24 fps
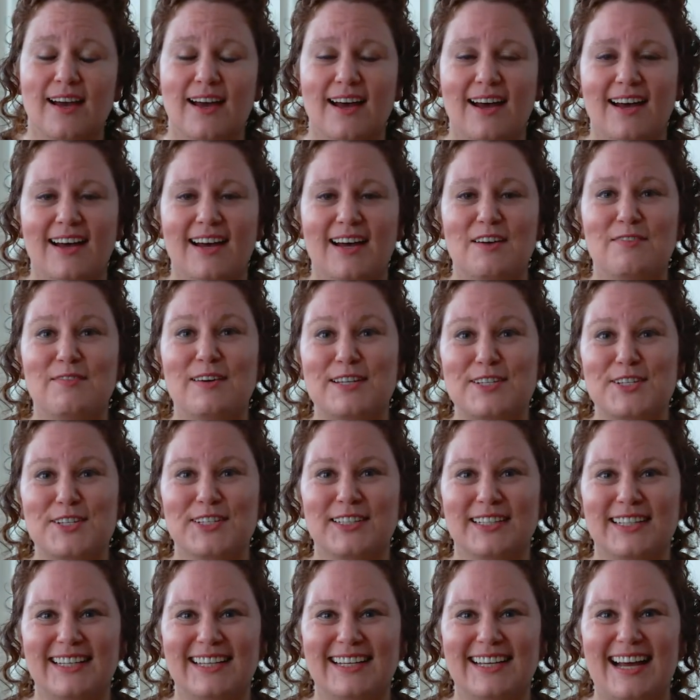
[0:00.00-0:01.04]

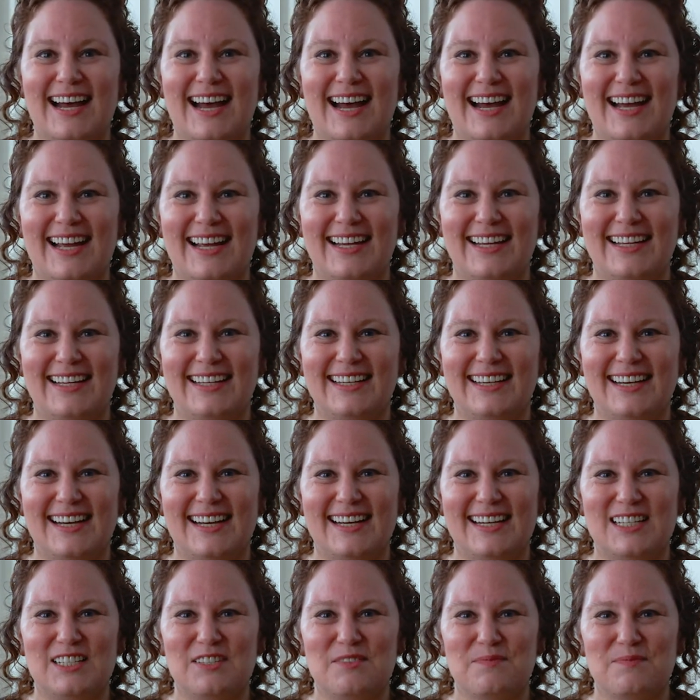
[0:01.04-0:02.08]
Eventually,
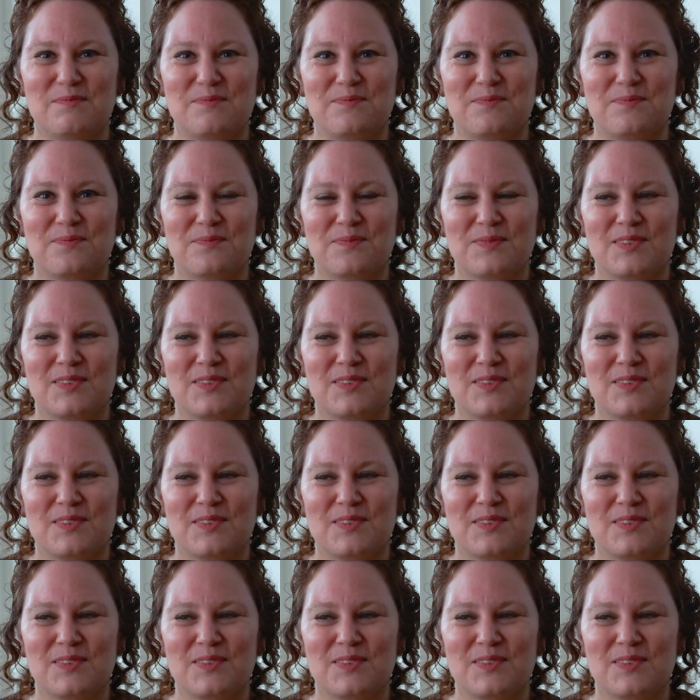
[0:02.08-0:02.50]
I